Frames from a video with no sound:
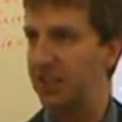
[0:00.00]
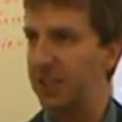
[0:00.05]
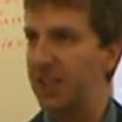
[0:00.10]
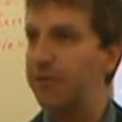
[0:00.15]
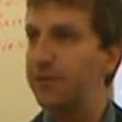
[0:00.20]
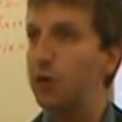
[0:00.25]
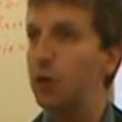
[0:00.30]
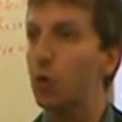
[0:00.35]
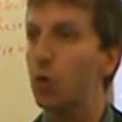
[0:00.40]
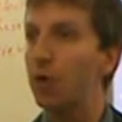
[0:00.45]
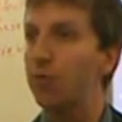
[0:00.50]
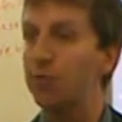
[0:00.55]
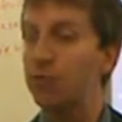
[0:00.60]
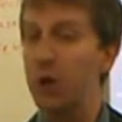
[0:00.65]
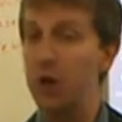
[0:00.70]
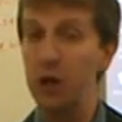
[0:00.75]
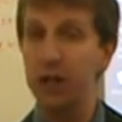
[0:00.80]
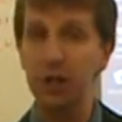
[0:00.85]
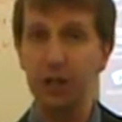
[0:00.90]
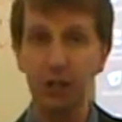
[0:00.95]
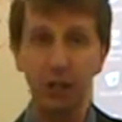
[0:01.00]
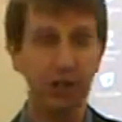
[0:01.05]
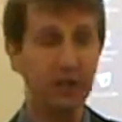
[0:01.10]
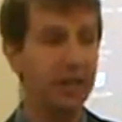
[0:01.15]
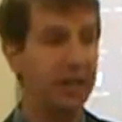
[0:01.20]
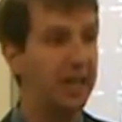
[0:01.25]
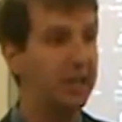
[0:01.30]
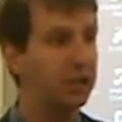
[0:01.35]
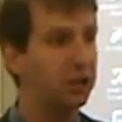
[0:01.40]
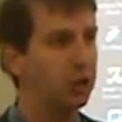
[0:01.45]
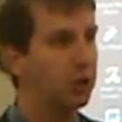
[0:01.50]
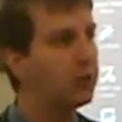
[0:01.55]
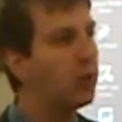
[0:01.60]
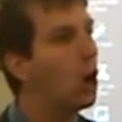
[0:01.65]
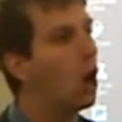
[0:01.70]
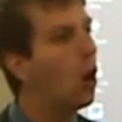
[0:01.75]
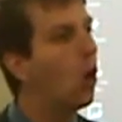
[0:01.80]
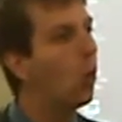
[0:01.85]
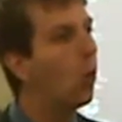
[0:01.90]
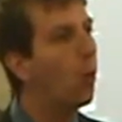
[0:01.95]
give you a very clear indication
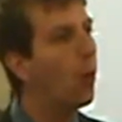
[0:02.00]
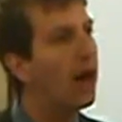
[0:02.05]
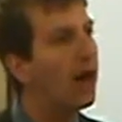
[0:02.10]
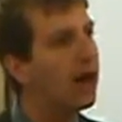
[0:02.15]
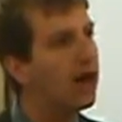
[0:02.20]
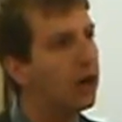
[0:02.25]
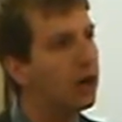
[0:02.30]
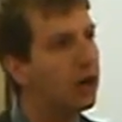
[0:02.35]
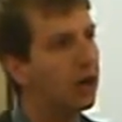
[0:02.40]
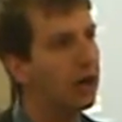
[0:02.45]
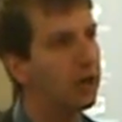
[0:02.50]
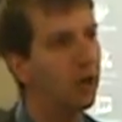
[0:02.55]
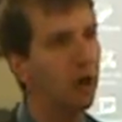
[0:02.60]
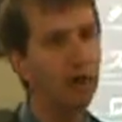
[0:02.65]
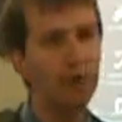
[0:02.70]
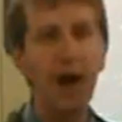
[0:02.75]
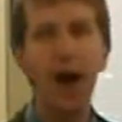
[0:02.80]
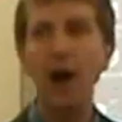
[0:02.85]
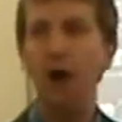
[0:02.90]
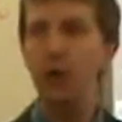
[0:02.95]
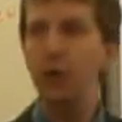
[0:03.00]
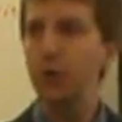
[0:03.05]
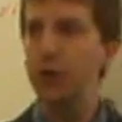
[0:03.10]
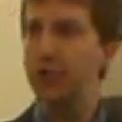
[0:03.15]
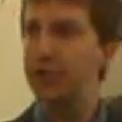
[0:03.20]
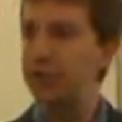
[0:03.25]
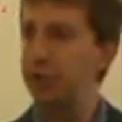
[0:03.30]
of how you need